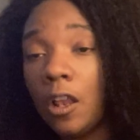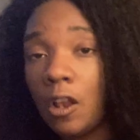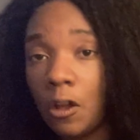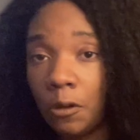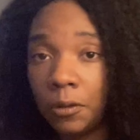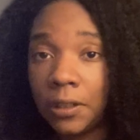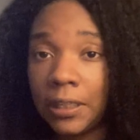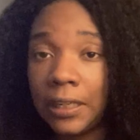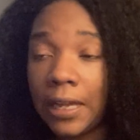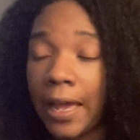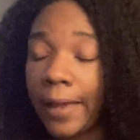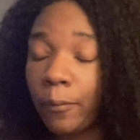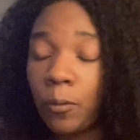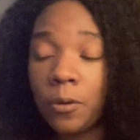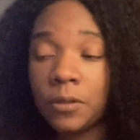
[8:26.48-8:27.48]
only,
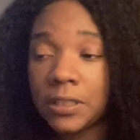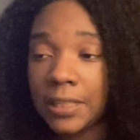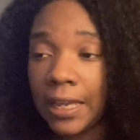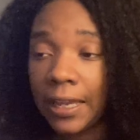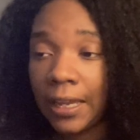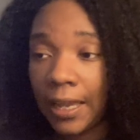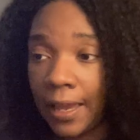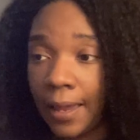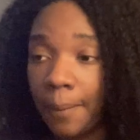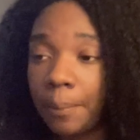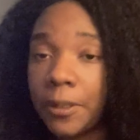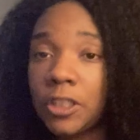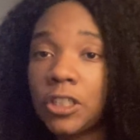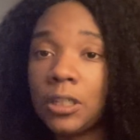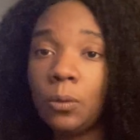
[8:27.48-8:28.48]
I won't say can't,
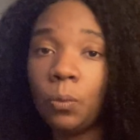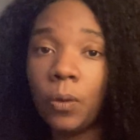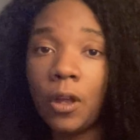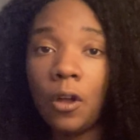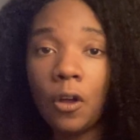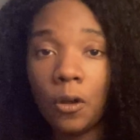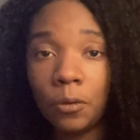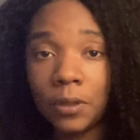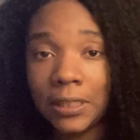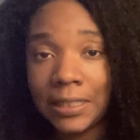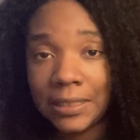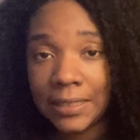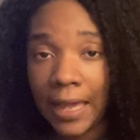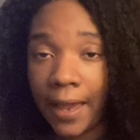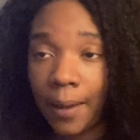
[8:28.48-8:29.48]
but she will only
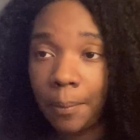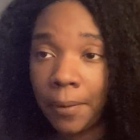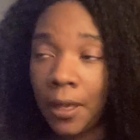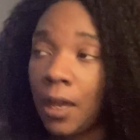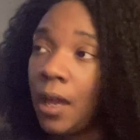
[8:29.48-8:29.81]
type.